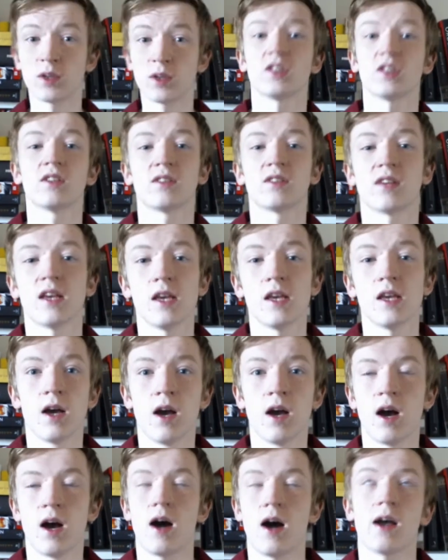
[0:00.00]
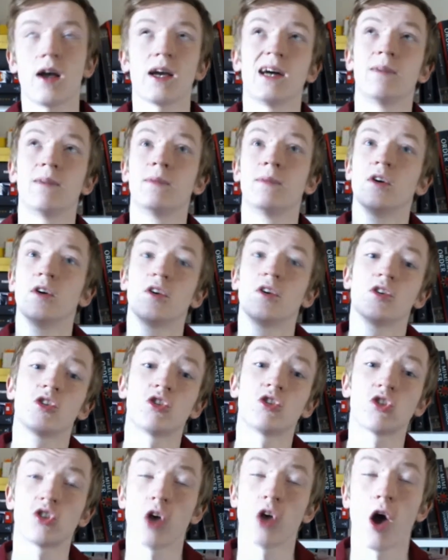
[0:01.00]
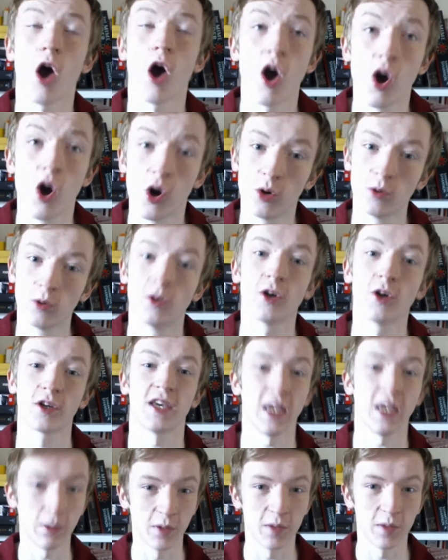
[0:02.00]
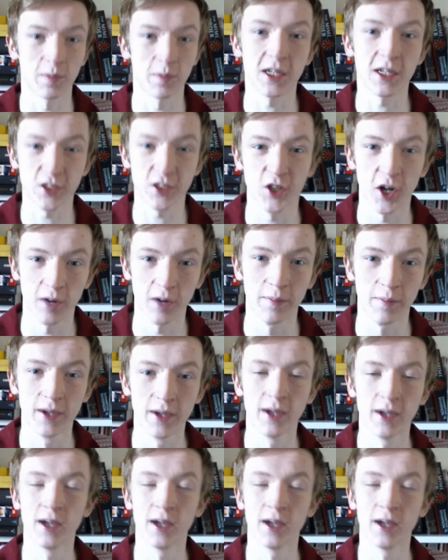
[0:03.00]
as you can see, I am so lucky with my job.